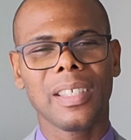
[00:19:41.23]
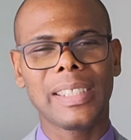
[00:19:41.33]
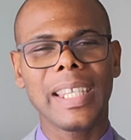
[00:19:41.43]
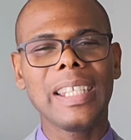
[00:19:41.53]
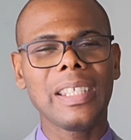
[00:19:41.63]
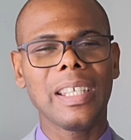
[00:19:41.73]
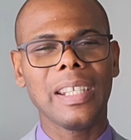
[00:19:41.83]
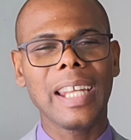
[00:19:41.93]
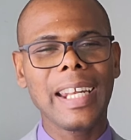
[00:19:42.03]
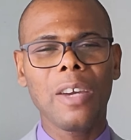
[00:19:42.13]
He said,
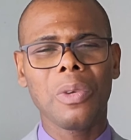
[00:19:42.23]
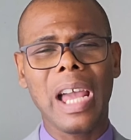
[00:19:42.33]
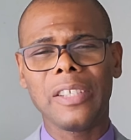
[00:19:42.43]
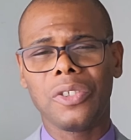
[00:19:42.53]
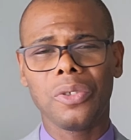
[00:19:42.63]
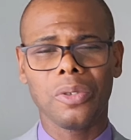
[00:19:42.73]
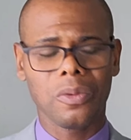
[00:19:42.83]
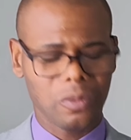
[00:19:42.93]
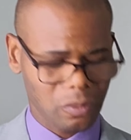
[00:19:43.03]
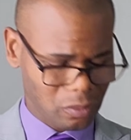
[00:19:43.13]
neither would I do
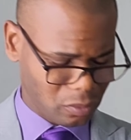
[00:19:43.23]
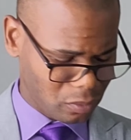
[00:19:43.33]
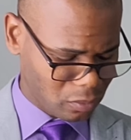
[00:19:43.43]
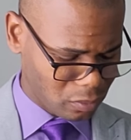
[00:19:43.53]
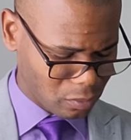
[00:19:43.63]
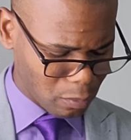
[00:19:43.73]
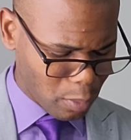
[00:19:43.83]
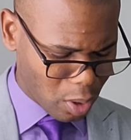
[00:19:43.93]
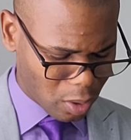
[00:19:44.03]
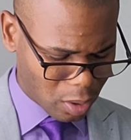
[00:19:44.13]

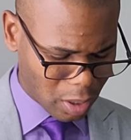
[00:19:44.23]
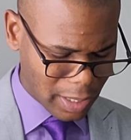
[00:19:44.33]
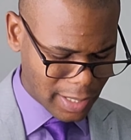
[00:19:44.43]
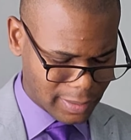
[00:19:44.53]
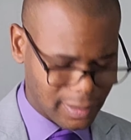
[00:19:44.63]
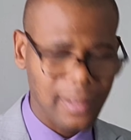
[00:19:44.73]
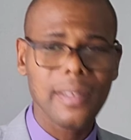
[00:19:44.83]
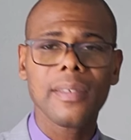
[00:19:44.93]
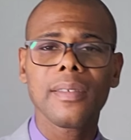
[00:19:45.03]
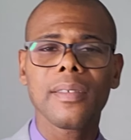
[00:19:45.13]
more or less.